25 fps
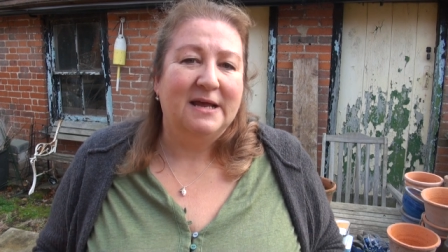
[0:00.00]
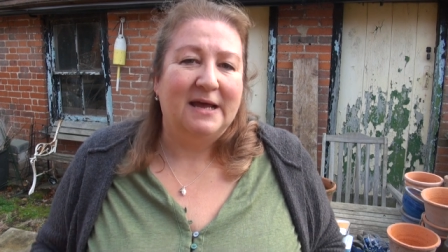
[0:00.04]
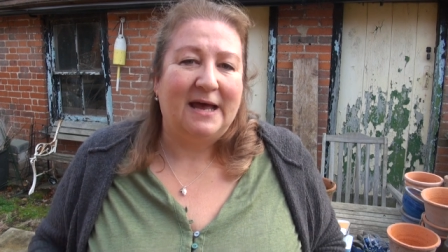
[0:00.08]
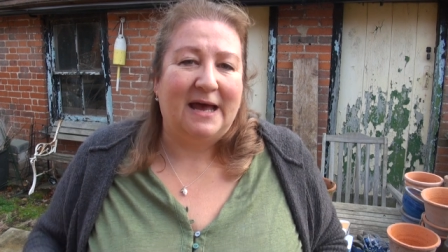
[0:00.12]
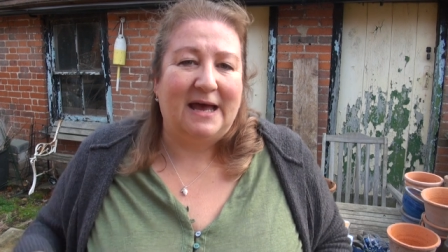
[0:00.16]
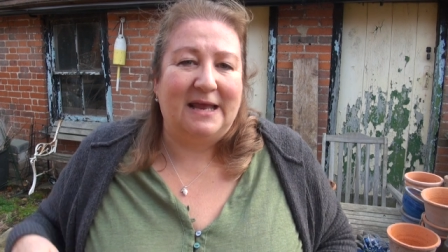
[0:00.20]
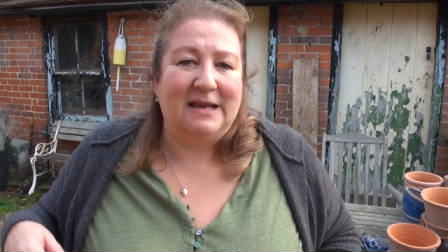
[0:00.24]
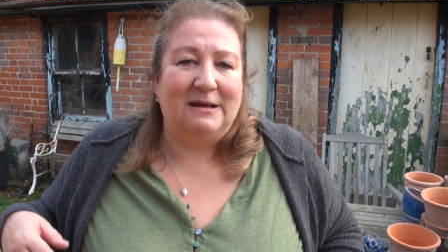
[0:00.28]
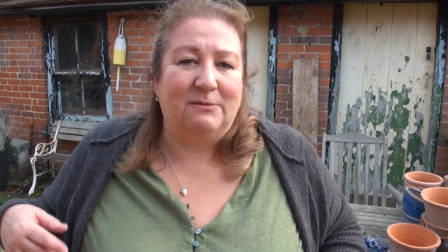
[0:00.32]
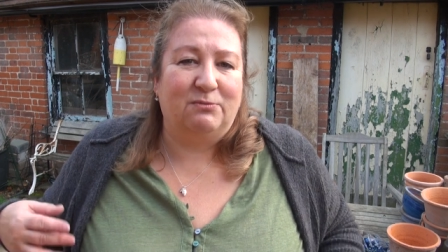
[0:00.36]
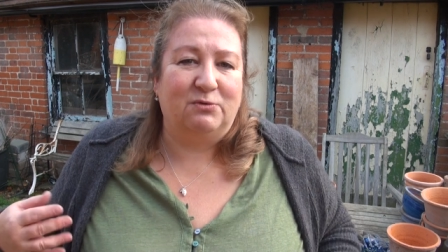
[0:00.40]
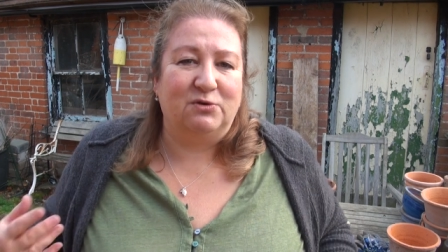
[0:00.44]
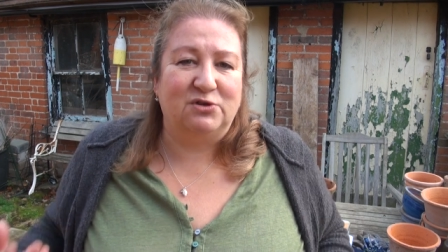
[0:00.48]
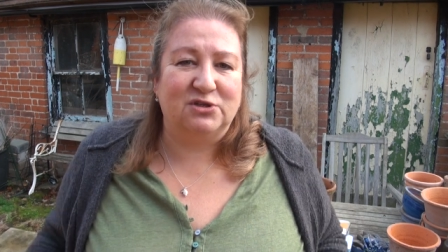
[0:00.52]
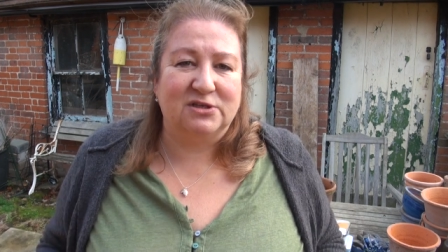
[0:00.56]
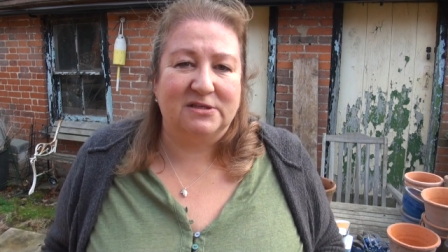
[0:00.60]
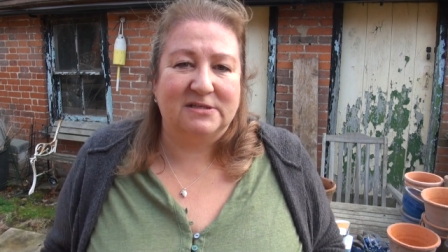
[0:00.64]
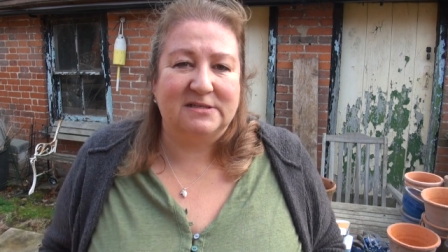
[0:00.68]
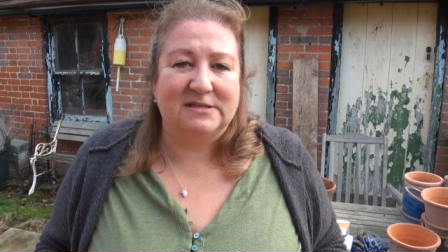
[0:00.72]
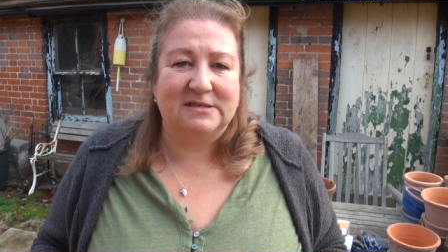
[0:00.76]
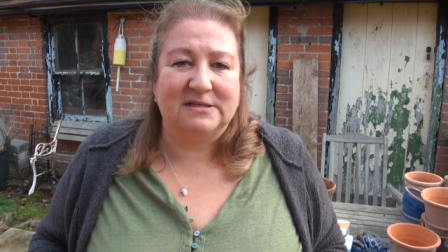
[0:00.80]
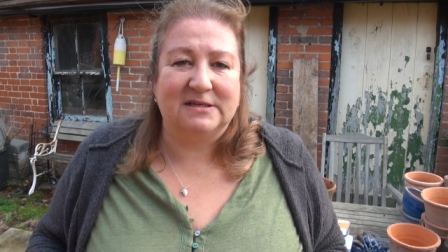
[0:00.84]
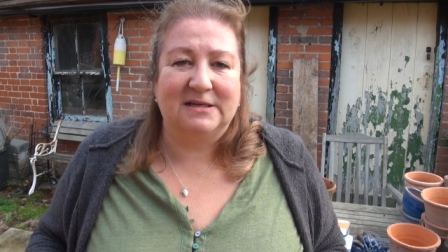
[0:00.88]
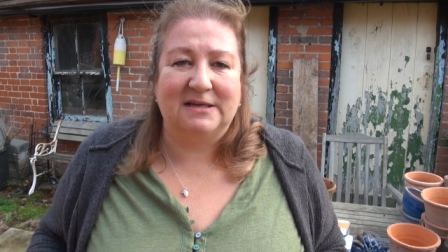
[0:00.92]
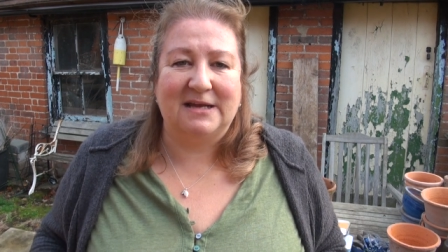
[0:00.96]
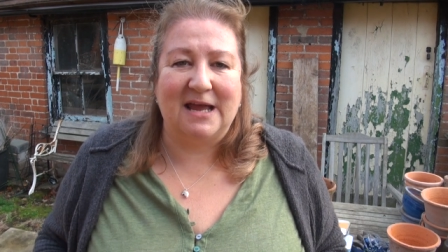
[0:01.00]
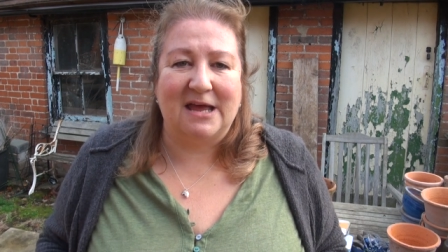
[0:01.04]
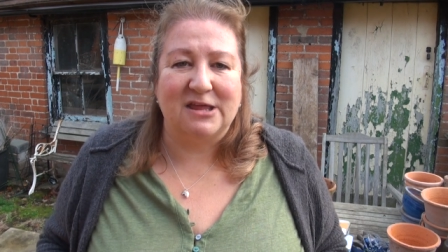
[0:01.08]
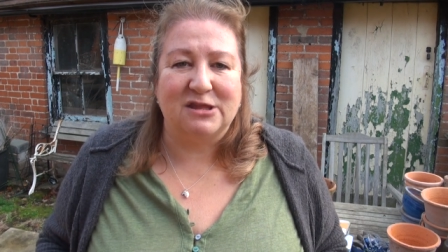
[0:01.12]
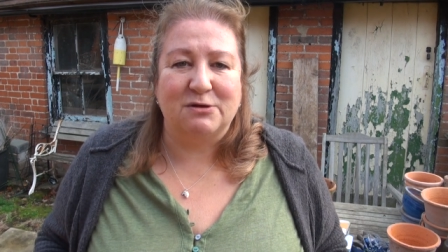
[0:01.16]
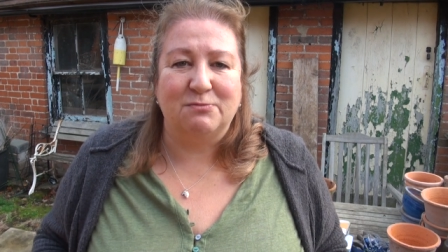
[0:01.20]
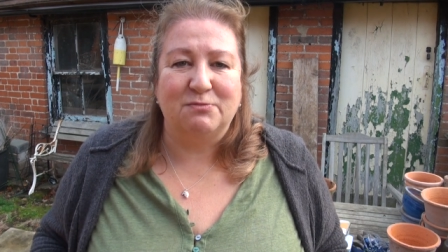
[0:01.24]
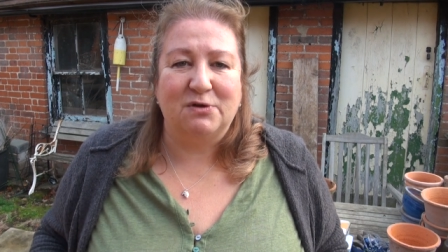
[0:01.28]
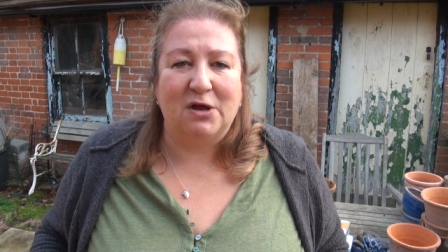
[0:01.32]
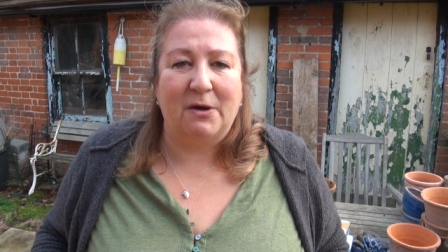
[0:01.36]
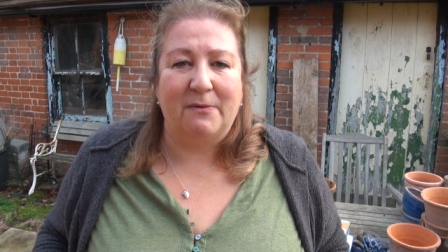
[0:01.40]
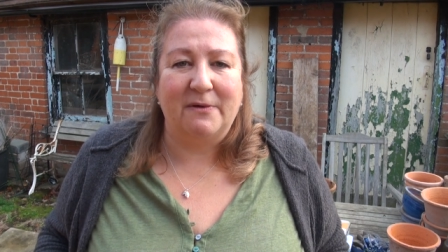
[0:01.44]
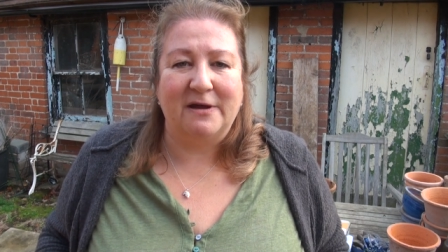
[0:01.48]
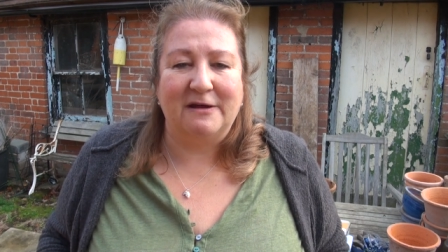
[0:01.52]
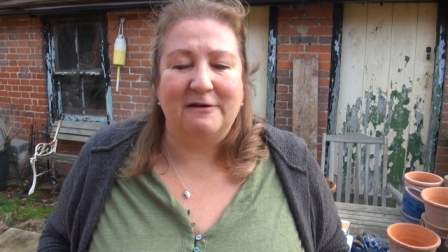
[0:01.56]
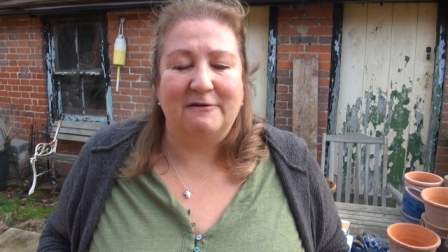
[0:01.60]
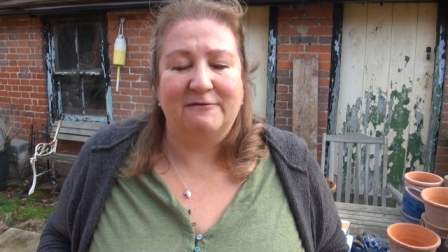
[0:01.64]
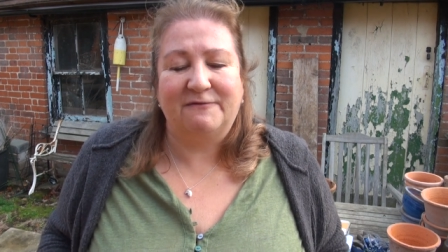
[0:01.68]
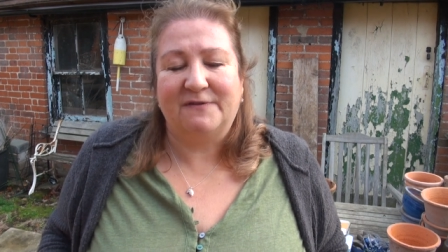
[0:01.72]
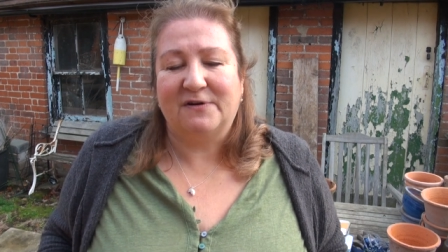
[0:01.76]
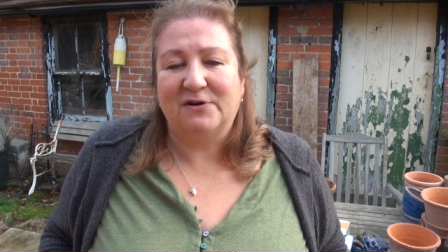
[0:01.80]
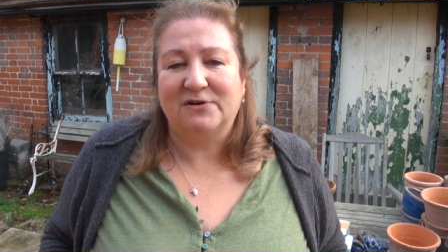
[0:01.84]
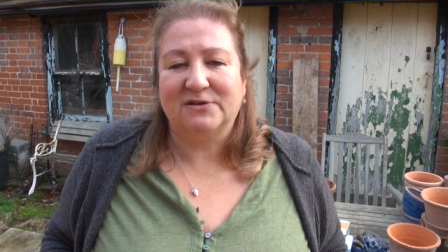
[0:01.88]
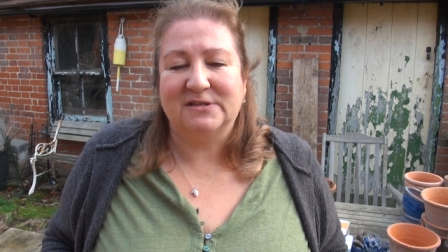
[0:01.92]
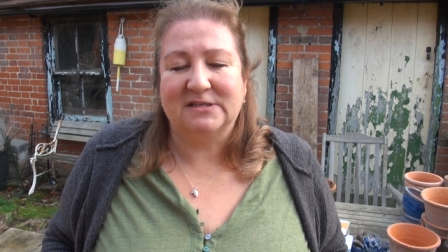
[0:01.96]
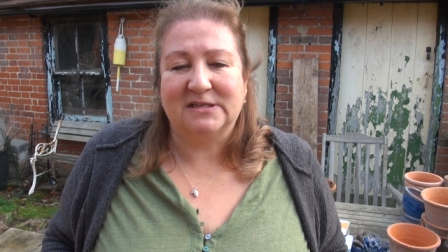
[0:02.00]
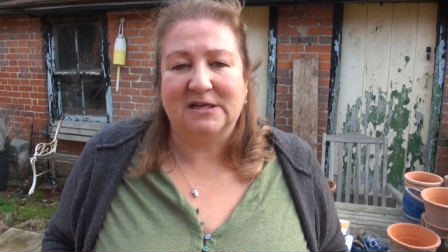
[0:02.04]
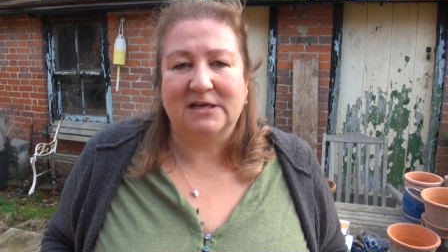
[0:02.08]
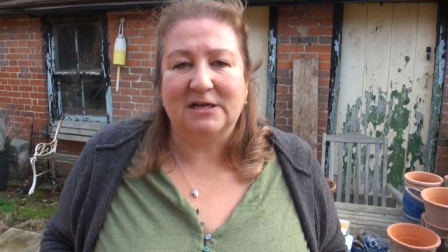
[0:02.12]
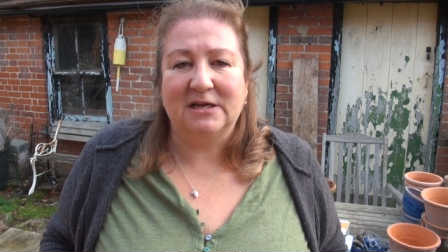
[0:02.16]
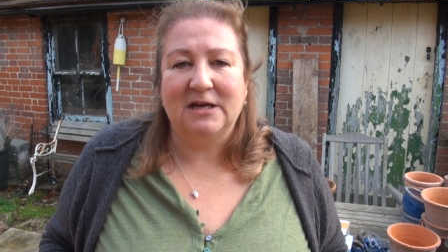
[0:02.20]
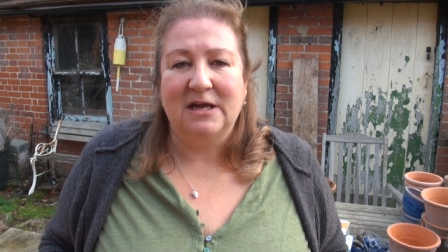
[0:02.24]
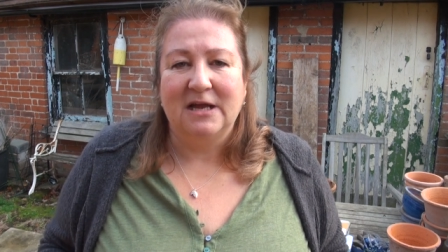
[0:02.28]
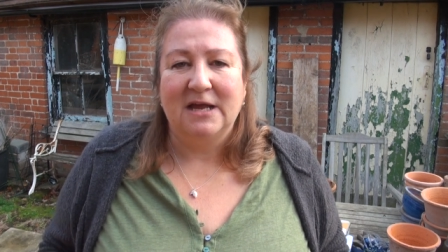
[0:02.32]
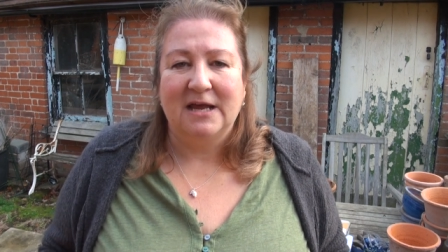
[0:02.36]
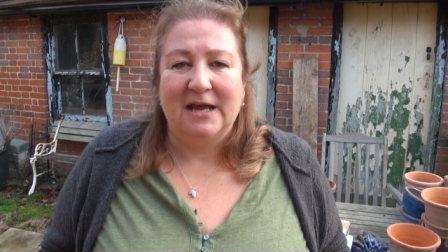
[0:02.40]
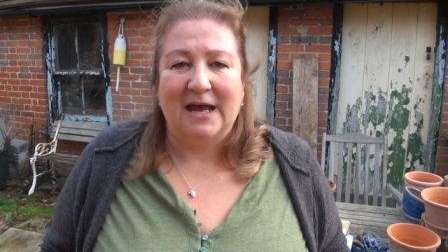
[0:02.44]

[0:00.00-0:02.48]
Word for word: and it will just get them going faster